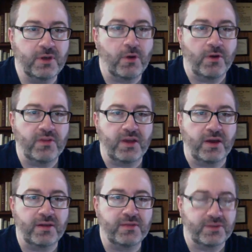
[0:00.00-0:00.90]
or
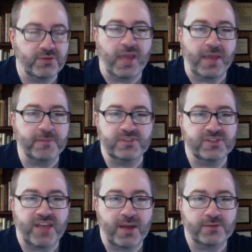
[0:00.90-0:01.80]
in the 2 games in
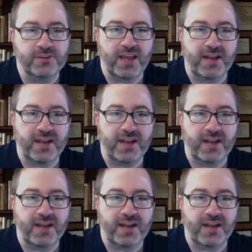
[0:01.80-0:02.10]
San Jose.